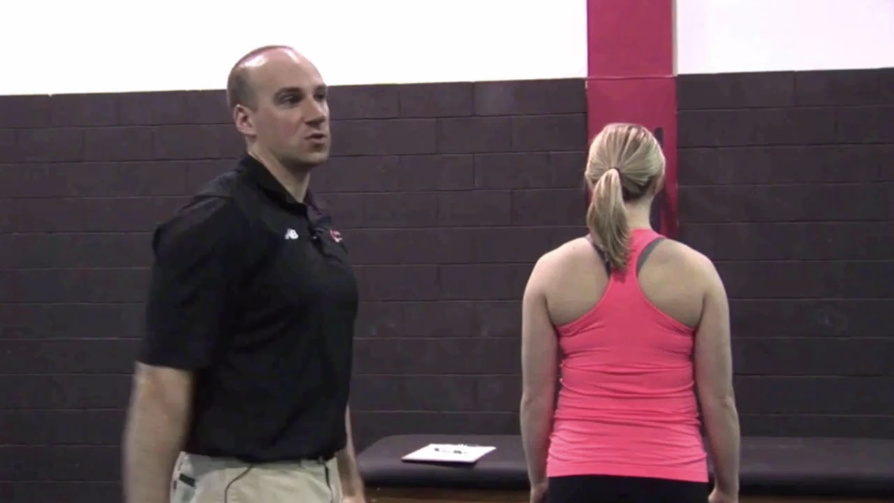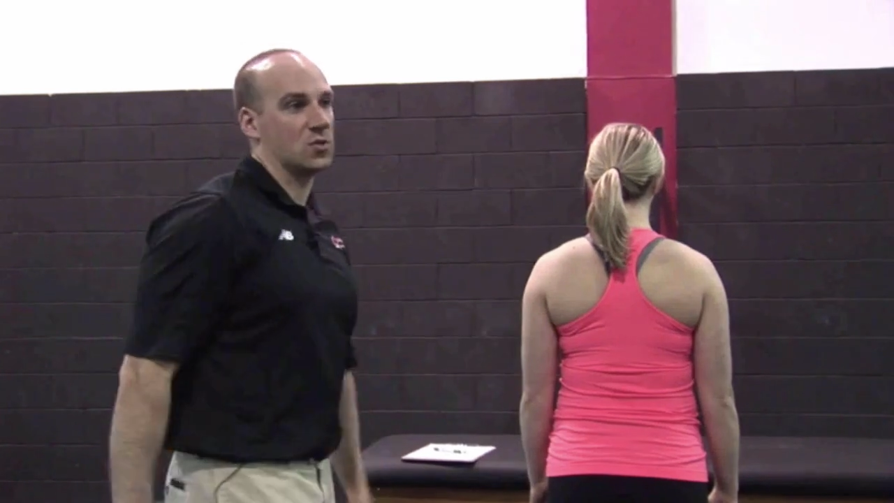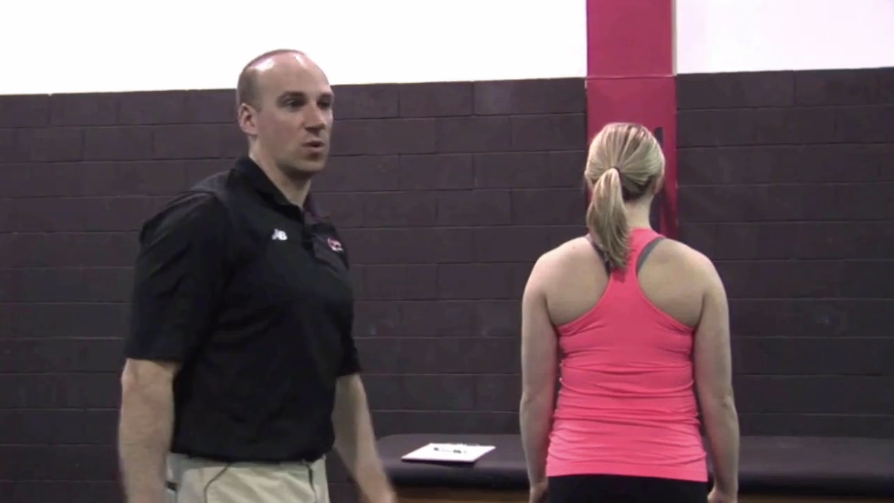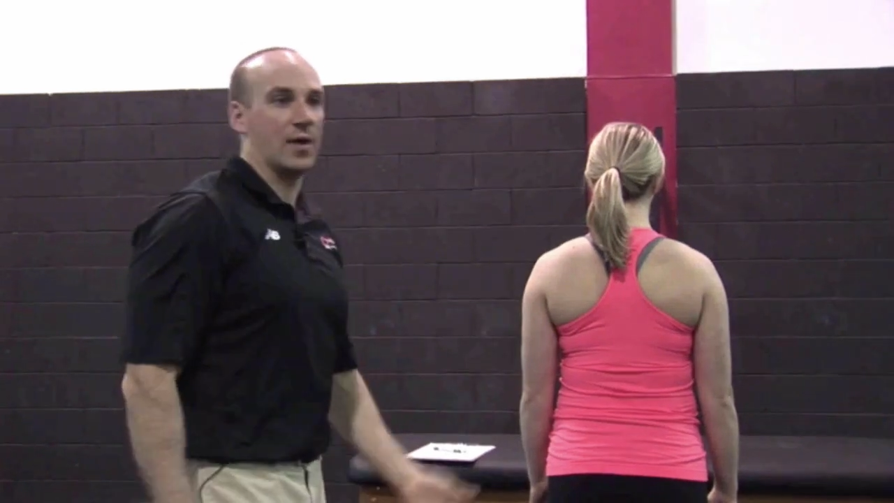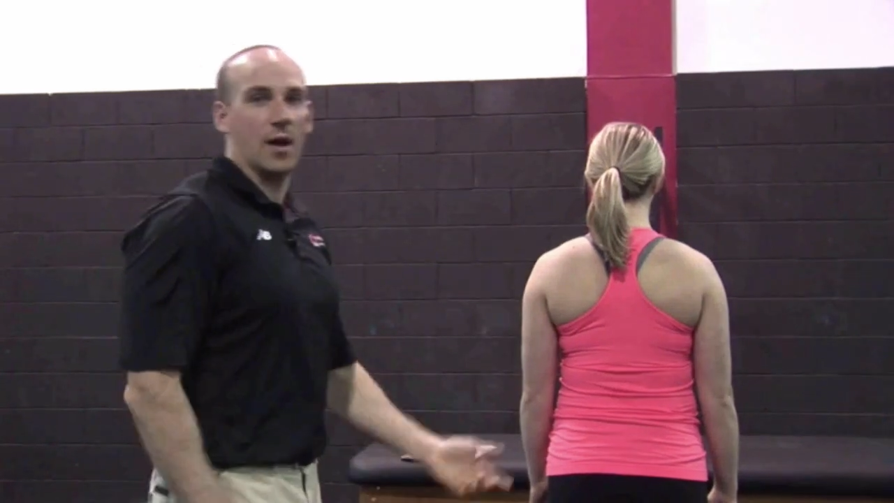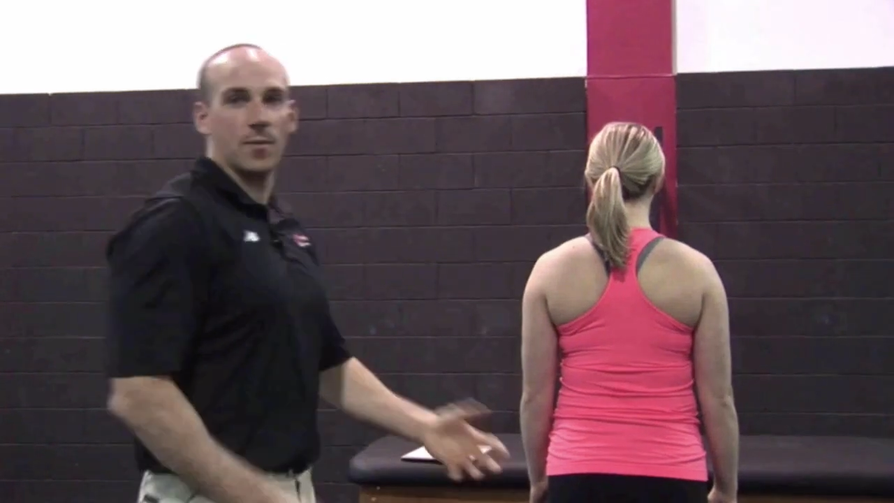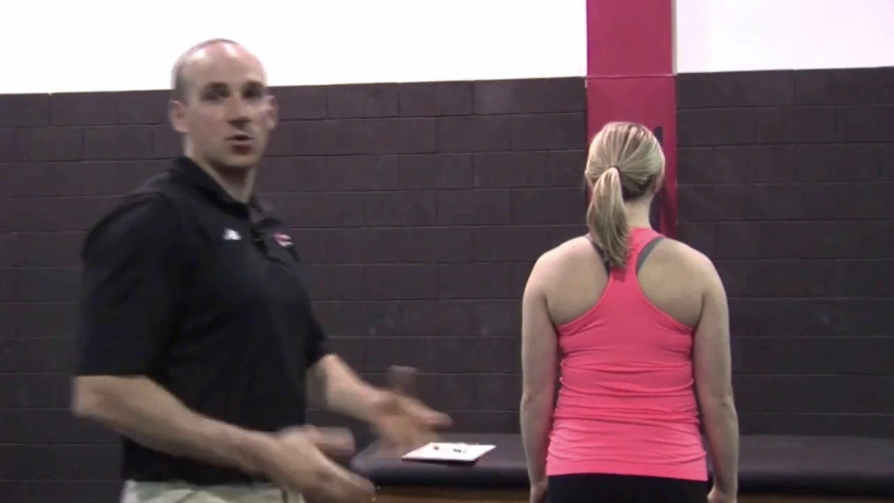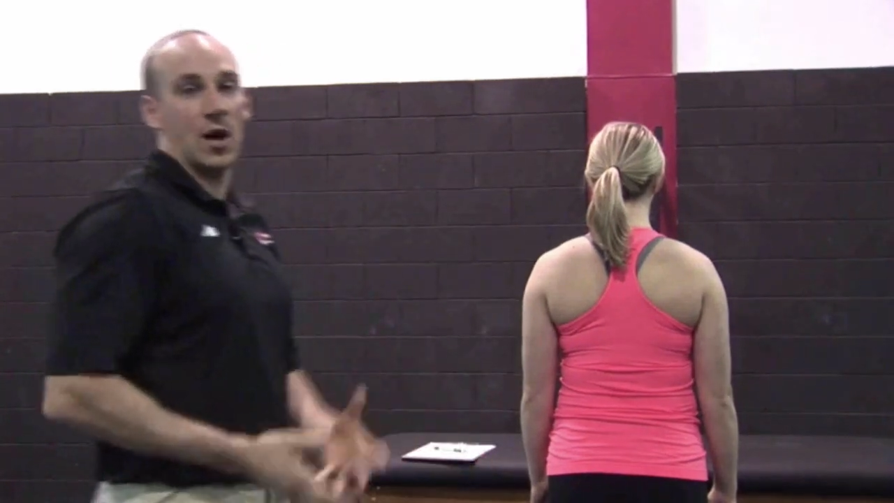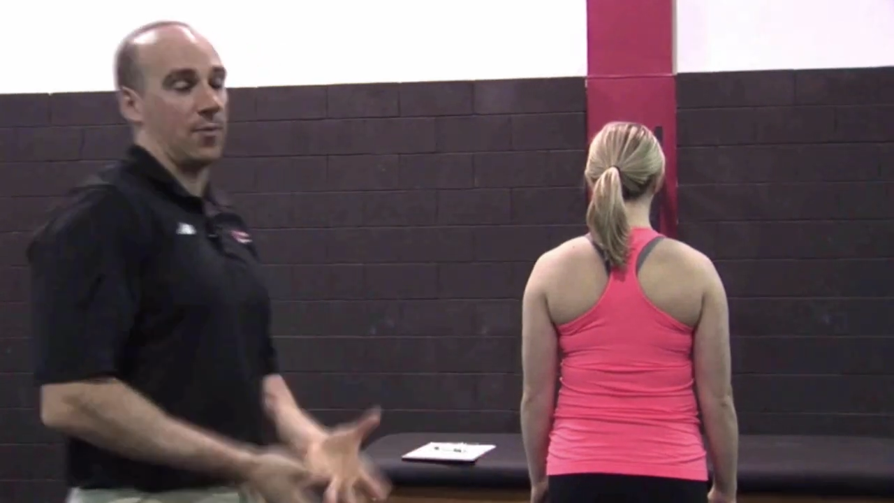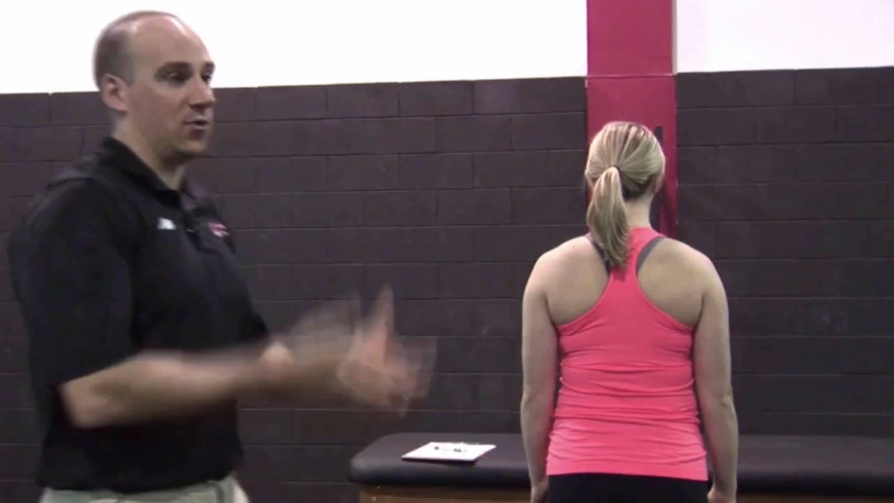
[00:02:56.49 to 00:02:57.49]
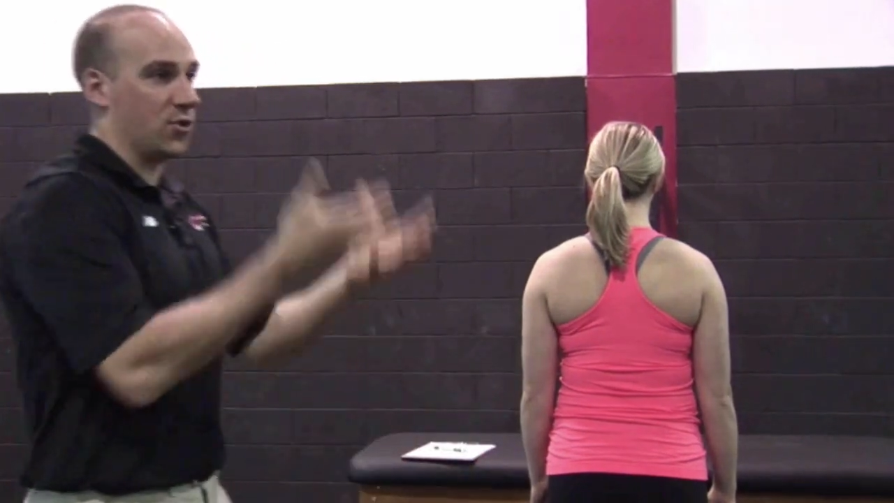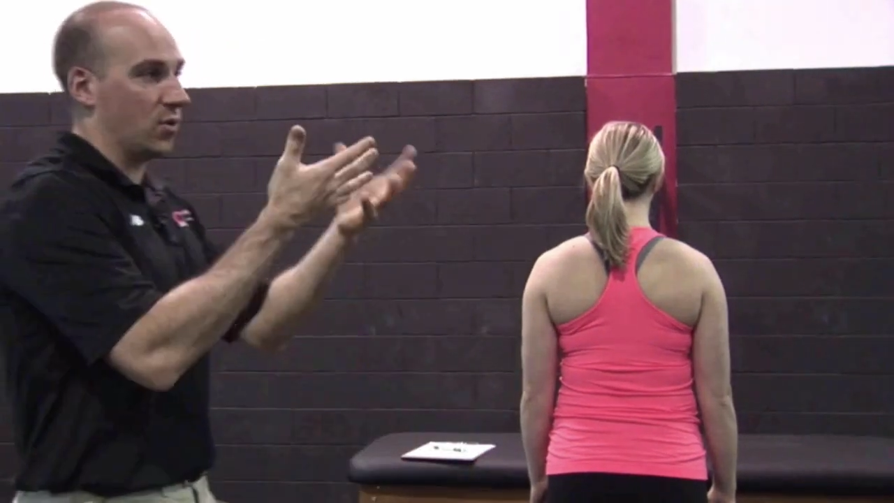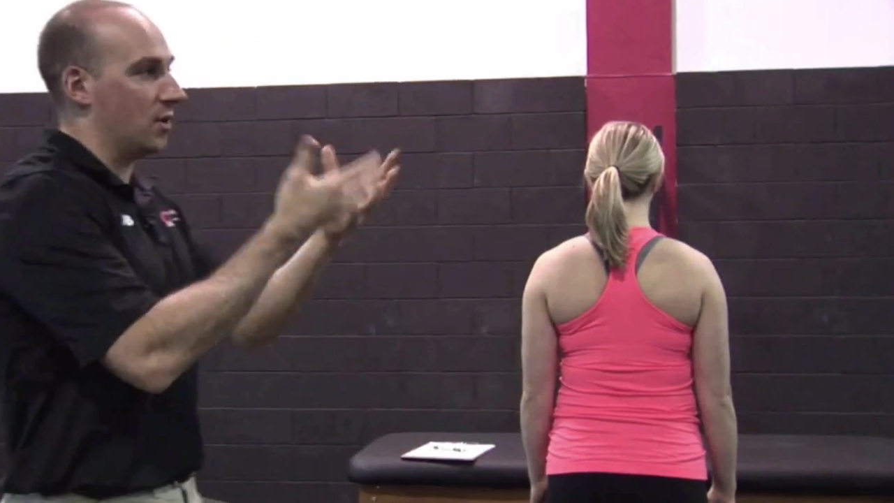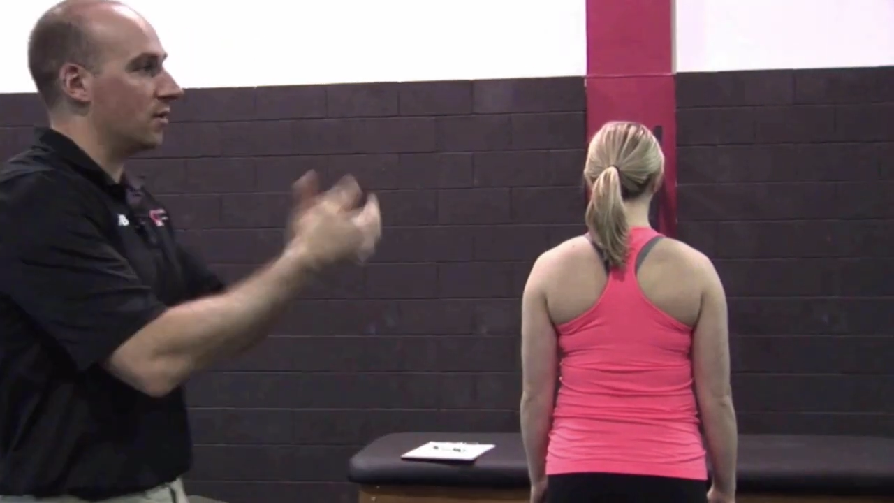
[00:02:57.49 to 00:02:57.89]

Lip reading: which is what that upper trap will do.